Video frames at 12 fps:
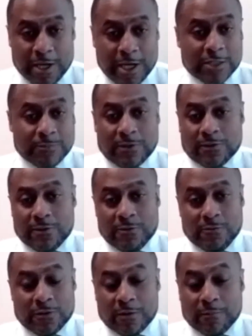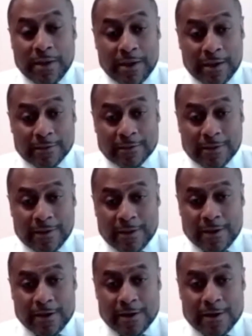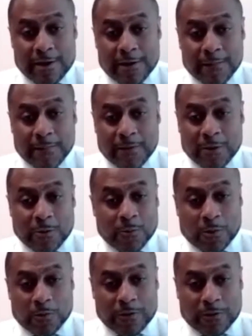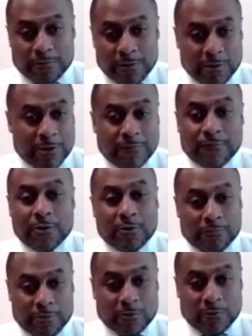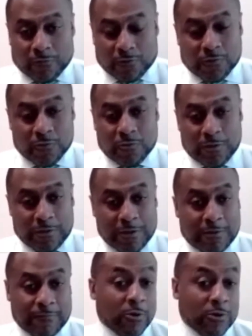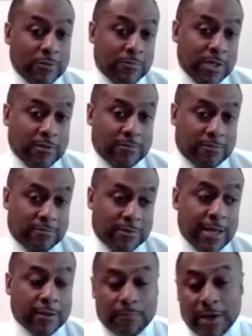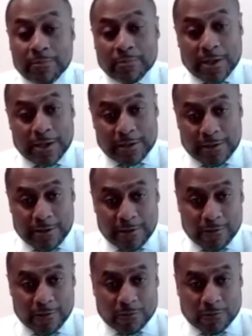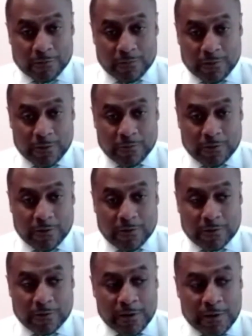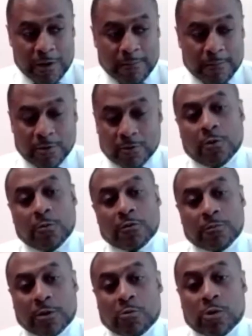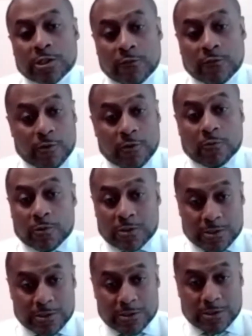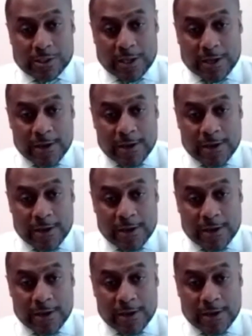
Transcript: HBCUs in the past, where the NFL, there's a true NFL and NBA talent pipeline in those areas, but there's always been a question of resources.